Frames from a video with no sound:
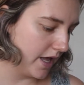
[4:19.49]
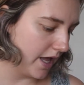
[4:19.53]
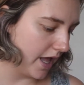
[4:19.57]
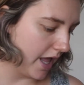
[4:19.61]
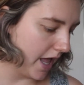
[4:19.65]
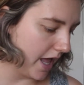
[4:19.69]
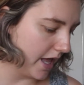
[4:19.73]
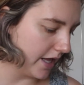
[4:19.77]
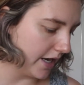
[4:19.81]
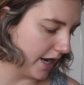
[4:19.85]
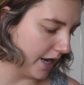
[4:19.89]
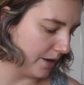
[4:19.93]

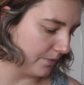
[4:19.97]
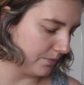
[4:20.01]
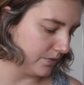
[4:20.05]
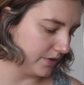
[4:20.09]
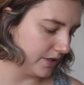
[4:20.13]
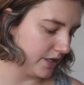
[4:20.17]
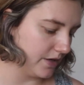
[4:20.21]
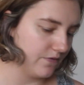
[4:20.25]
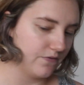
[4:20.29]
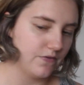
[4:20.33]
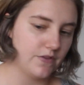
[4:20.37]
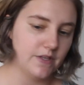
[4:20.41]
And I
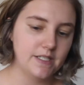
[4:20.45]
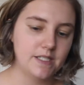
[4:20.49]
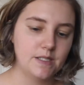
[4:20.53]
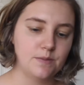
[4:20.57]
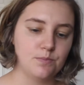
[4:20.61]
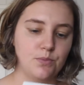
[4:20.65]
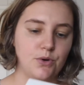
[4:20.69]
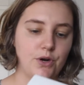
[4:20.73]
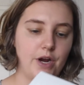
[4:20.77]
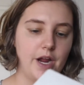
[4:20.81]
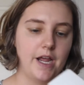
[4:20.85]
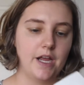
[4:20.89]
believe this
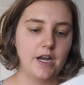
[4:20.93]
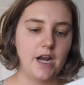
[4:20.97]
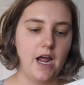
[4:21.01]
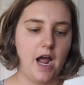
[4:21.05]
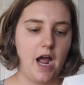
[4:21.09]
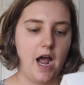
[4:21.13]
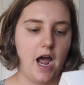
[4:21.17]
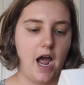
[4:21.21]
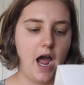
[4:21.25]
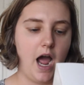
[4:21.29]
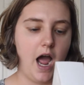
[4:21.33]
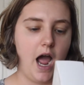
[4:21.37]
brand,
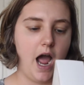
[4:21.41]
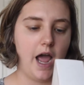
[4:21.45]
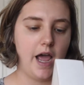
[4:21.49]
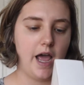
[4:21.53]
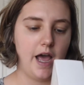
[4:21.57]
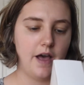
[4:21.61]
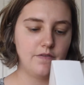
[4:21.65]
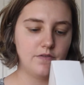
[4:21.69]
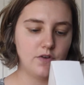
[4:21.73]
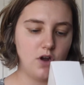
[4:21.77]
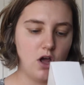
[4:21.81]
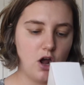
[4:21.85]
I
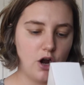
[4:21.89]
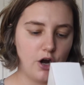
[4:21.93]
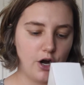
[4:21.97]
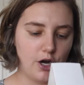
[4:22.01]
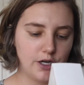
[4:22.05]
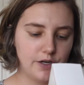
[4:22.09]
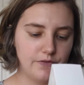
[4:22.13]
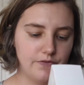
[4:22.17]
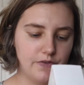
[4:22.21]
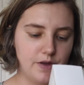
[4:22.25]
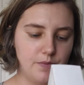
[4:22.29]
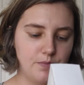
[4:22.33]
have not
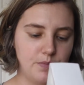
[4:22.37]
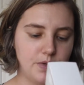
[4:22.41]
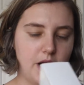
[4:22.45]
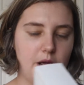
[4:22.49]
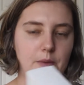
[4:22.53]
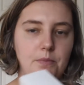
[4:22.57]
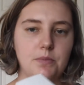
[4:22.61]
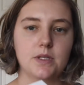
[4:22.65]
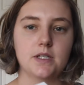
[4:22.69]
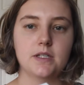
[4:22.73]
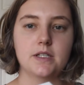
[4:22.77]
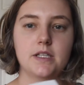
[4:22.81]
heard of it, but I
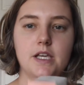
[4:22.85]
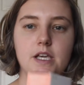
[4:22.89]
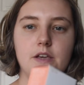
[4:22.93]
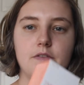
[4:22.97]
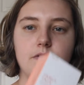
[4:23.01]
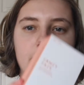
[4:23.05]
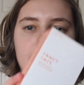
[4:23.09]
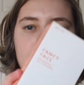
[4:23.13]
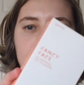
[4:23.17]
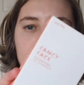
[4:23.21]
believe it